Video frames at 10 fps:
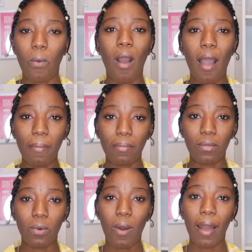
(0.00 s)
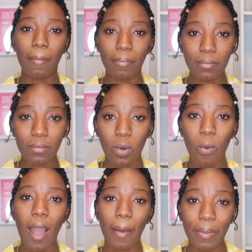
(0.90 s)
WAAN,
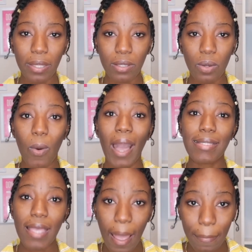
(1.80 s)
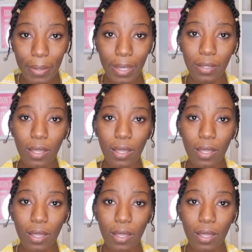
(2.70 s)
what happened, what happened.